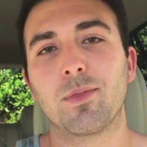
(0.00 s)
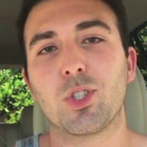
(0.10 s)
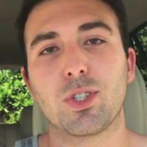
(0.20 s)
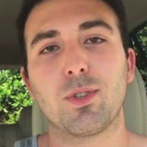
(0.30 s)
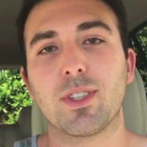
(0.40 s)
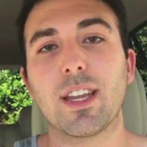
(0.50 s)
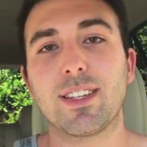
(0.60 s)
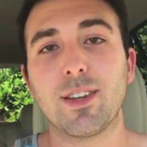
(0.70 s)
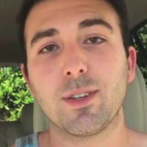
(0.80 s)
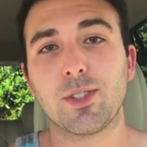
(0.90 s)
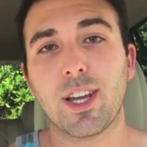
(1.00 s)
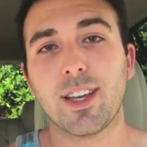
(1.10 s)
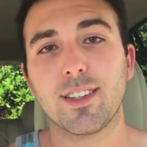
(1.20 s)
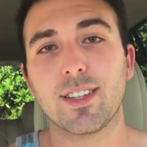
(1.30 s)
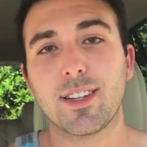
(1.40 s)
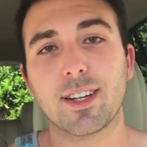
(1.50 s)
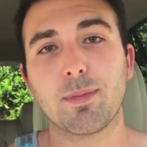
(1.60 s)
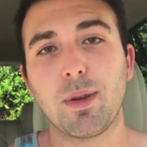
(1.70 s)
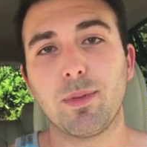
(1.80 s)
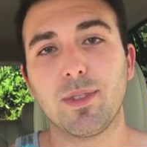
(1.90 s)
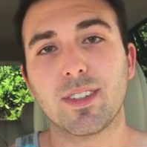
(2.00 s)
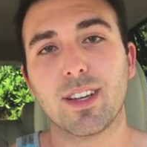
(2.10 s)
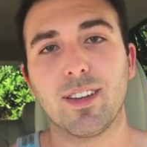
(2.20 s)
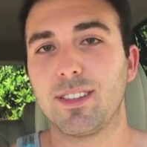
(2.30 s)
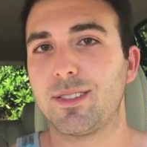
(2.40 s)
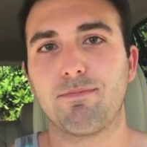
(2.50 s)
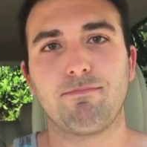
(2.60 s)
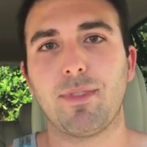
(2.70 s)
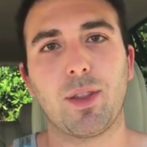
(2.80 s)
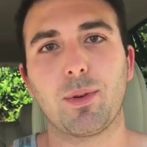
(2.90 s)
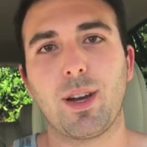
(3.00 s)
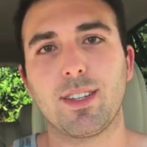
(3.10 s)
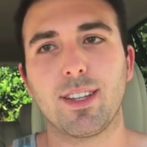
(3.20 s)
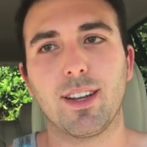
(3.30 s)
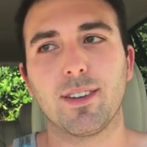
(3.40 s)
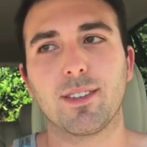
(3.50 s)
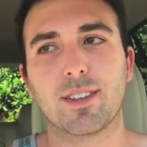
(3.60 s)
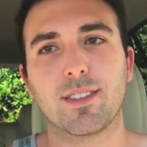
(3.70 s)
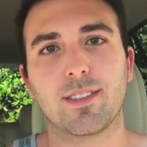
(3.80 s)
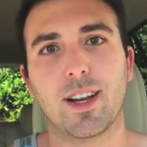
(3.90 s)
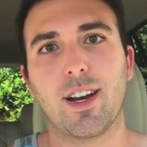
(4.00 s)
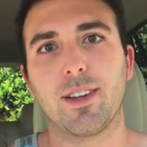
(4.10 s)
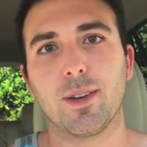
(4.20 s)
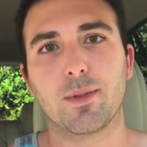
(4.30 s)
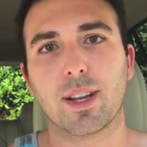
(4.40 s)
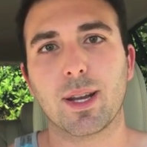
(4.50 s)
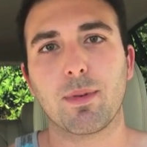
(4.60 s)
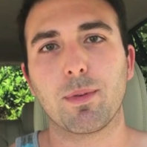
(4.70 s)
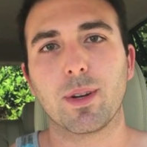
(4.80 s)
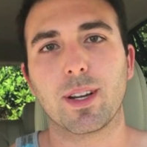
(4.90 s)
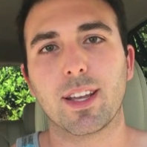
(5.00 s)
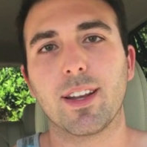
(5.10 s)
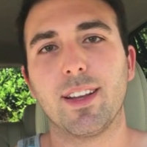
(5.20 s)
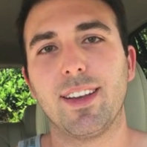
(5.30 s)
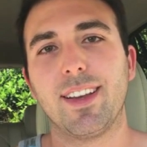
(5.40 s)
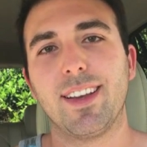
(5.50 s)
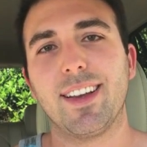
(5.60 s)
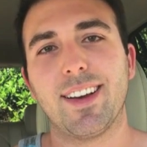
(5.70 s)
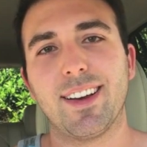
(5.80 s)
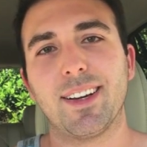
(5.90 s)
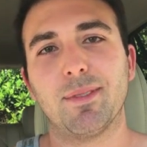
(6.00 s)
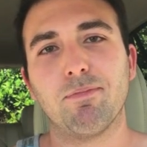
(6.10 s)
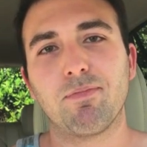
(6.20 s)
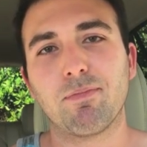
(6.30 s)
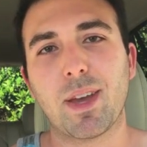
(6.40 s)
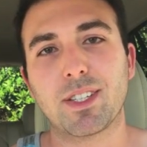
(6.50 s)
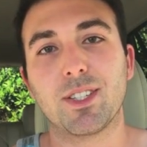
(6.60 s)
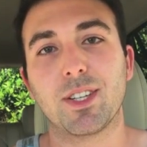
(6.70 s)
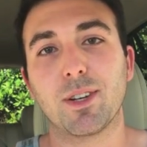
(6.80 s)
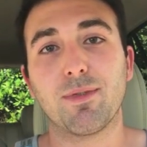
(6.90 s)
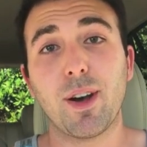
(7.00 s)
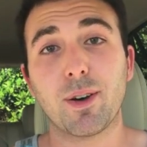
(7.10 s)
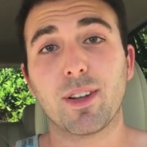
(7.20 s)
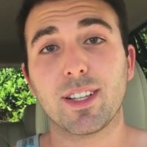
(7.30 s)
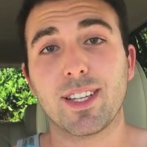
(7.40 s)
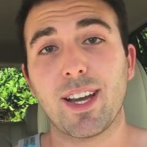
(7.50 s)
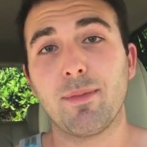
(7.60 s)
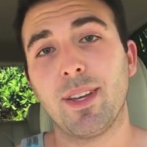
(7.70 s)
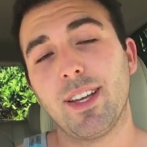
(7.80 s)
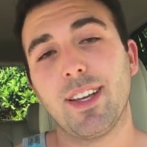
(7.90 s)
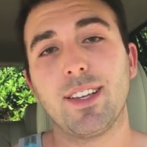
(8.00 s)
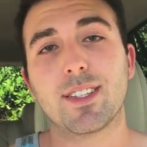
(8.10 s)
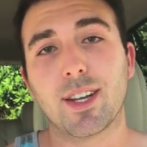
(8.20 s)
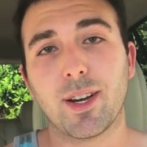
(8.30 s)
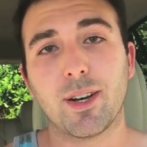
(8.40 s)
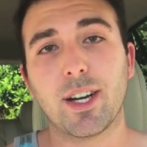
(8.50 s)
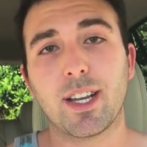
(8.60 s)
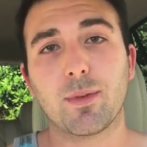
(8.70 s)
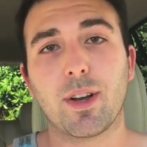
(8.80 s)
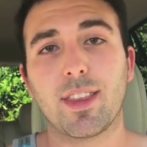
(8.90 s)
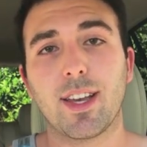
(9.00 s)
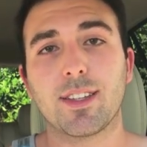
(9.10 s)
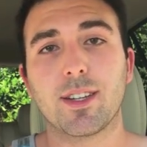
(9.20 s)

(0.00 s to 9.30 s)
Just use that Tinder chat to talk to people, because otherwise, God knows what kind of people you're going to get messaging your phone all the time. So I didn't want that.